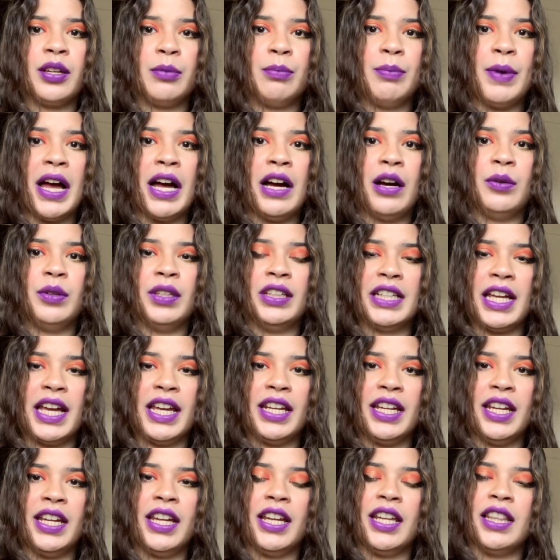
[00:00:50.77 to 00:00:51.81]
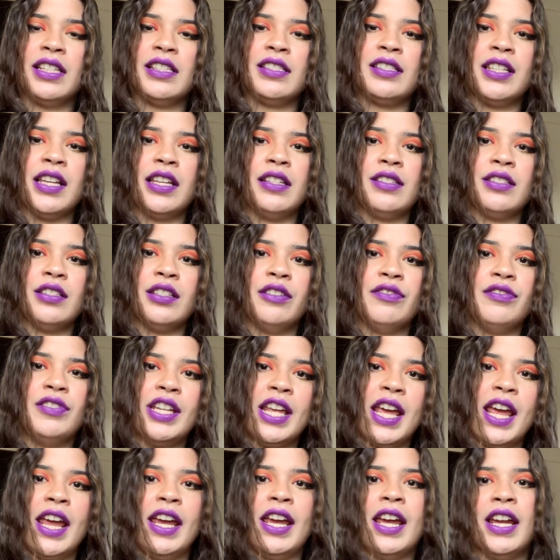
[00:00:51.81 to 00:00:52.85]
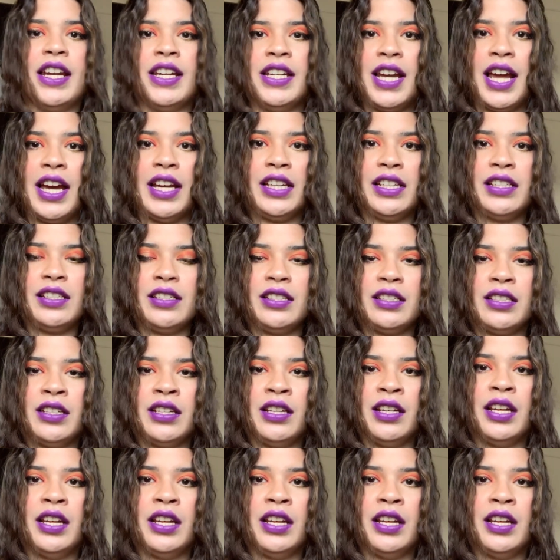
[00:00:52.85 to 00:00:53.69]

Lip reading: about lighting in the sense of day and night.